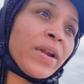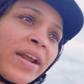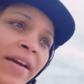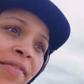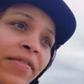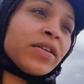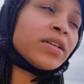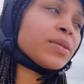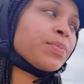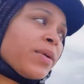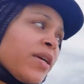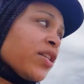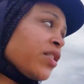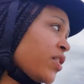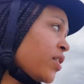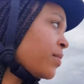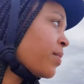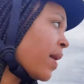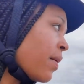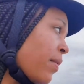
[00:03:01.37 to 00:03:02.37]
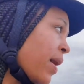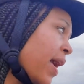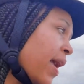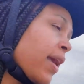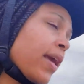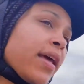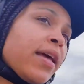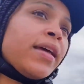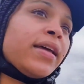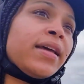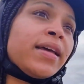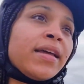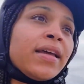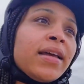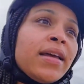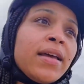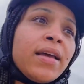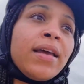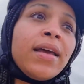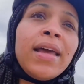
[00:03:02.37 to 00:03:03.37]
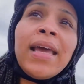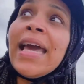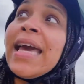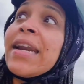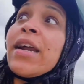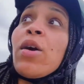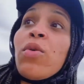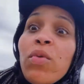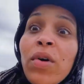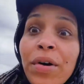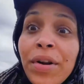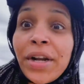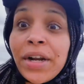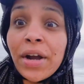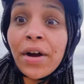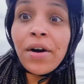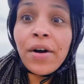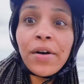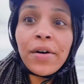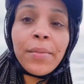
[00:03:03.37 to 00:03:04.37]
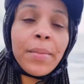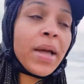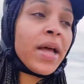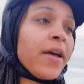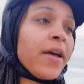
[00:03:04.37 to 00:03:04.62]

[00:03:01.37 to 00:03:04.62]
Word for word: I first purchased my bike and I rode it home,